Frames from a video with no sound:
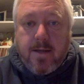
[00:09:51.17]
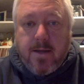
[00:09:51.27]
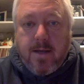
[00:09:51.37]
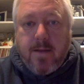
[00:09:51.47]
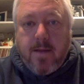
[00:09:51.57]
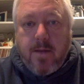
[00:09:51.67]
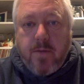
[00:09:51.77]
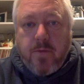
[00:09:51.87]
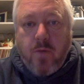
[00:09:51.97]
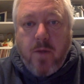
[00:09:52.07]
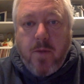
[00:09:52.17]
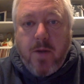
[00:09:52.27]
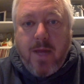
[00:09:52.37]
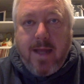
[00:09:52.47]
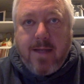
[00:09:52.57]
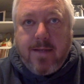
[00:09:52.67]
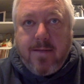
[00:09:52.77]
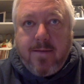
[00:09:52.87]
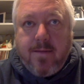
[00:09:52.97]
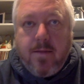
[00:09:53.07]
Again, that was Robert
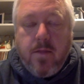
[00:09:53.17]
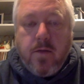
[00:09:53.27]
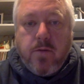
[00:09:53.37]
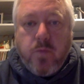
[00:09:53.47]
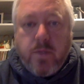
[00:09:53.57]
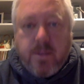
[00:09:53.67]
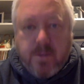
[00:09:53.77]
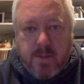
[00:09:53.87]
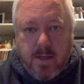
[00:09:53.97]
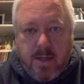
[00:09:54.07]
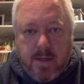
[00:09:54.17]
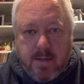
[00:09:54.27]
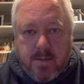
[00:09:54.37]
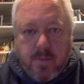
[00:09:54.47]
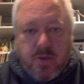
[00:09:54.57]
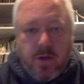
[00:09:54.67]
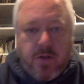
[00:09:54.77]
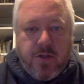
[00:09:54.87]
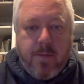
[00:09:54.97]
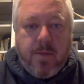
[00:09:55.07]
Hayden's Those Winter Sundays. I'm Sean
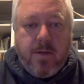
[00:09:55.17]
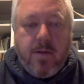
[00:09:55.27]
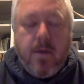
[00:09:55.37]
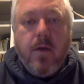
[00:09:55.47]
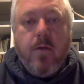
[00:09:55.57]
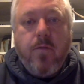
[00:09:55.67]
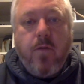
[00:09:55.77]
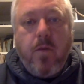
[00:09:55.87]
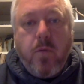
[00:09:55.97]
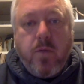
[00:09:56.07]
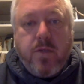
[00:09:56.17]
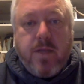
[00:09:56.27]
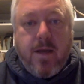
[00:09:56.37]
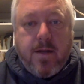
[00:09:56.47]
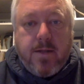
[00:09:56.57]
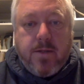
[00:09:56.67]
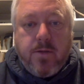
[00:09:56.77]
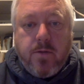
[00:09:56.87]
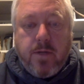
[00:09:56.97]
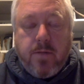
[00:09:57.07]
Chapman from North Scott High
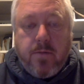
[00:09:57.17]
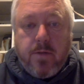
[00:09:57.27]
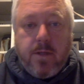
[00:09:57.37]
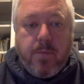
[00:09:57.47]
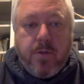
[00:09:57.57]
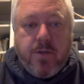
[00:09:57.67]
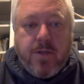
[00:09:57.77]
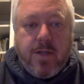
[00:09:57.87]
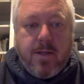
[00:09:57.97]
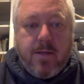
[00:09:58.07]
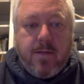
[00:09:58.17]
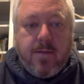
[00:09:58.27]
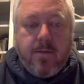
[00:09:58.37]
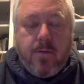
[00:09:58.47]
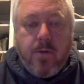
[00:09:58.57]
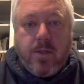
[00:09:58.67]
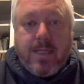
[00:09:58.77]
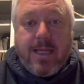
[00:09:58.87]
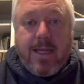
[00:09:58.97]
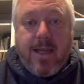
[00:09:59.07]
School, and I really appreciate this. You all
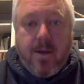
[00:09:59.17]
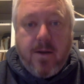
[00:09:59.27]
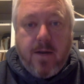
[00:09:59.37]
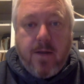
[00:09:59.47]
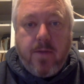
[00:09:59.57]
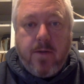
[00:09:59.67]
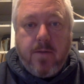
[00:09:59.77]
take care out there.